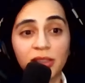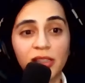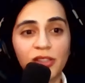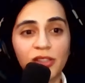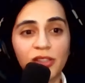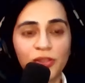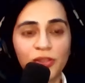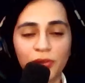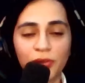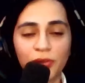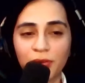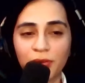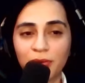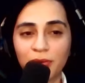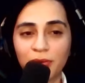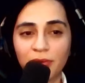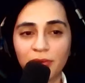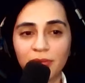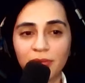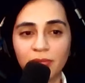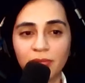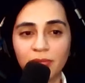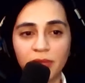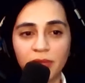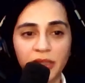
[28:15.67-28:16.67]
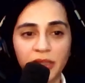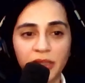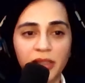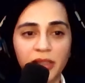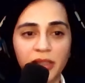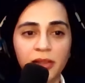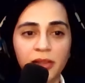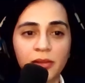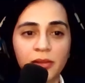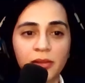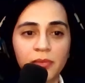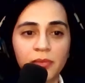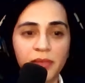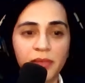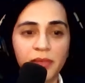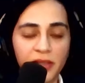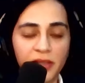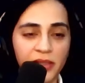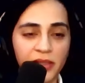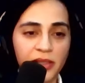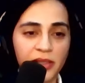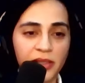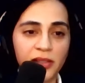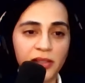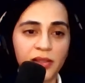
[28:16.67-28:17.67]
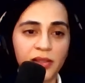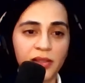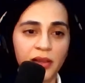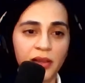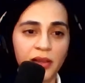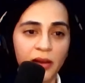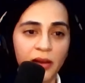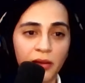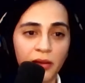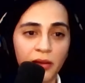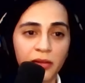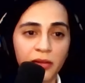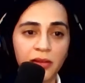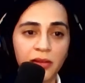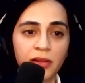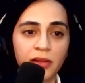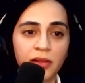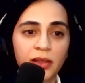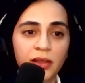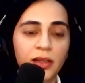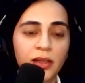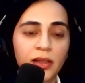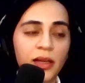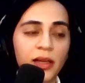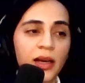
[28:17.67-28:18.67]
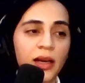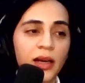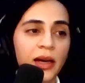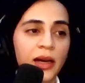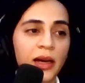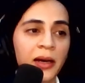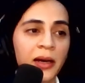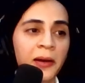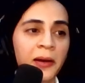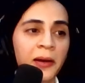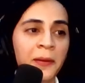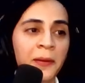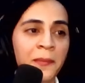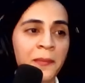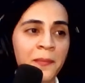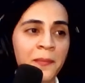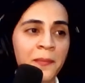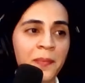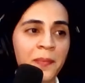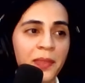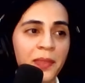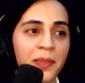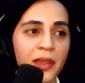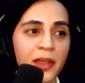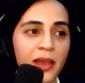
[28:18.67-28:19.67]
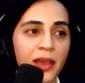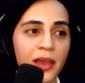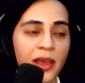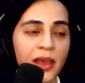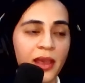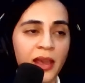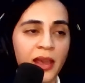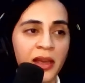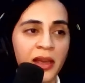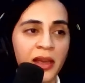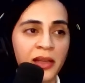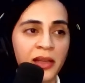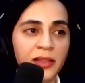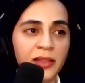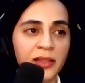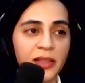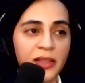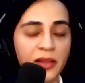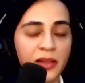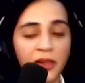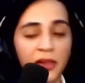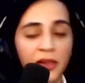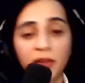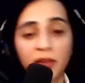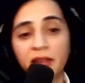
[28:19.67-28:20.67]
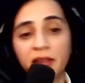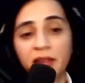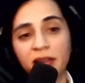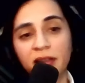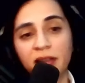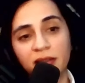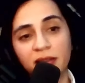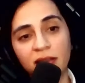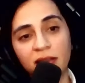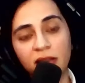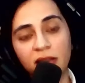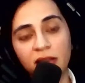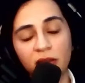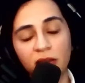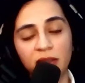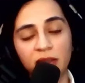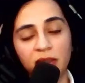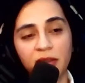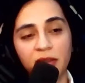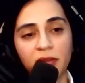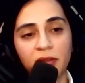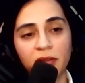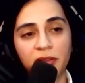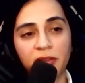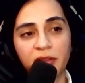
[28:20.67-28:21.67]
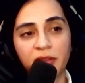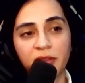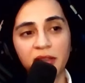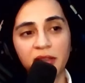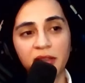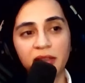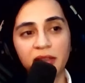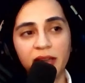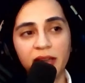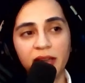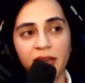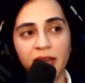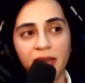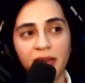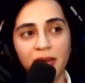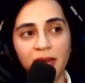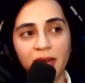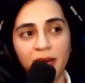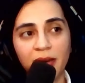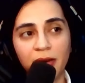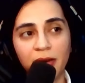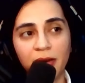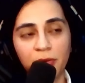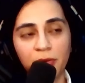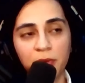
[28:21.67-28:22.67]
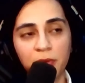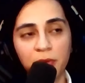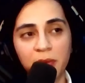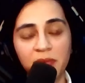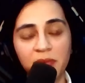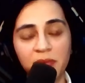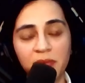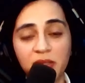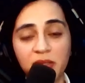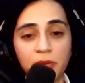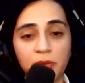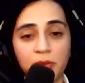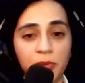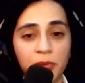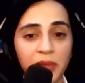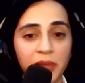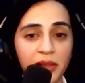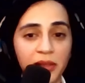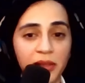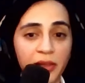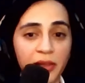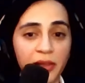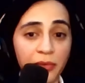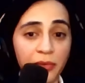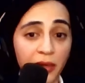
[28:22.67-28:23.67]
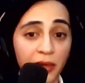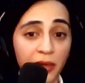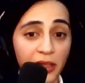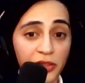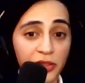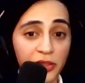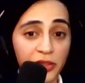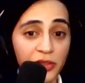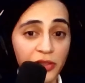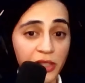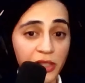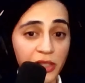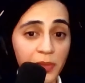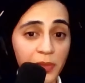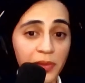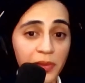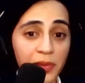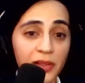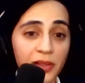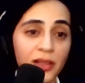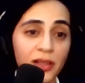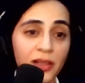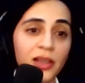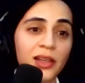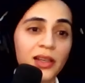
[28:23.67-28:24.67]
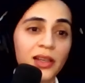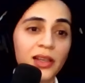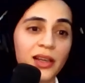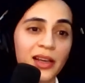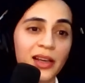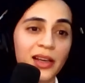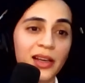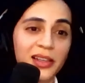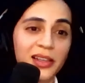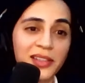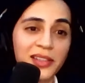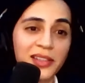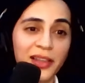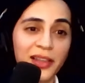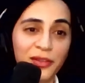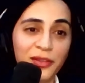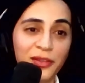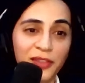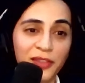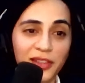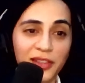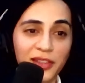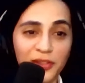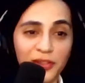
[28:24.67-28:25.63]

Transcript: So money, business, health. And the only other thing that I would be missing would be the relationships side of things.